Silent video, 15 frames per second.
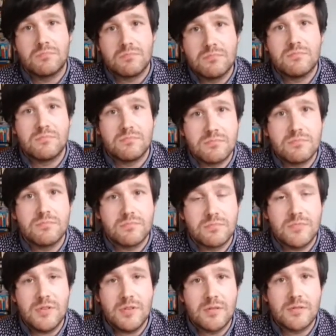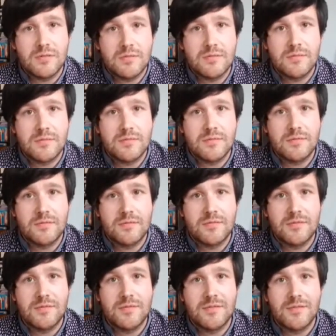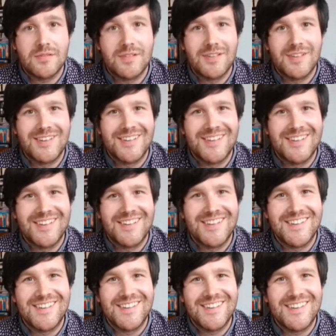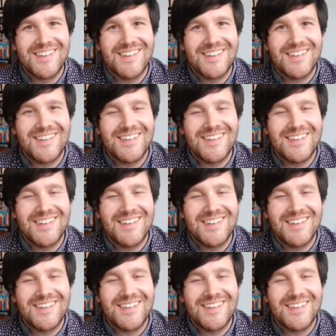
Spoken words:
This person isn't speaking.